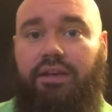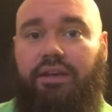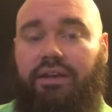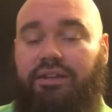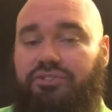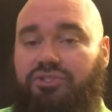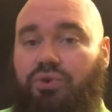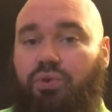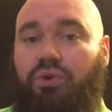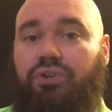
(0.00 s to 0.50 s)

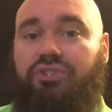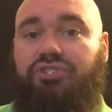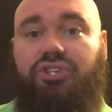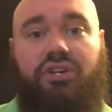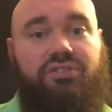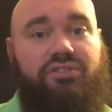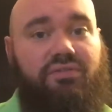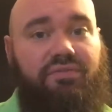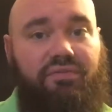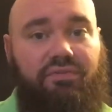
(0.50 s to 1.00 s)
and scored
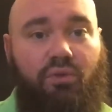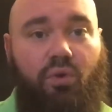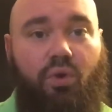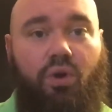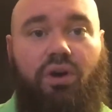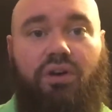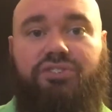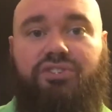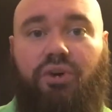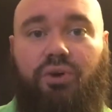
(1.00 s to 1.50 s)
just
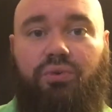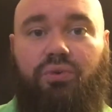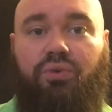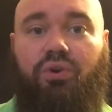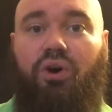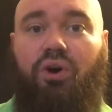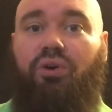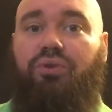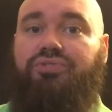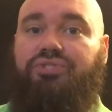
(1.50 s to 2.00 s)
4 total
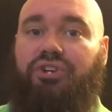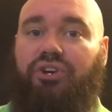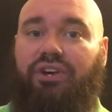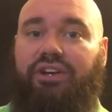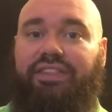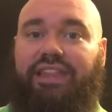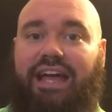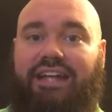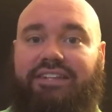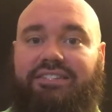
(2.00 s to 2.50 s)
goals
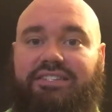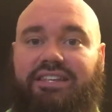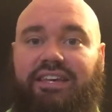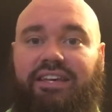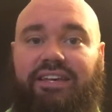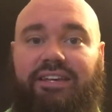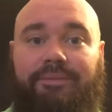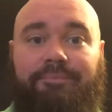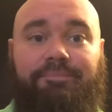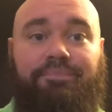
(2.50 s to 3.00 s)
during that
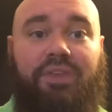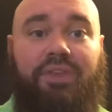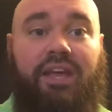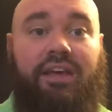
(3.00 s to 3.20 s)
skid.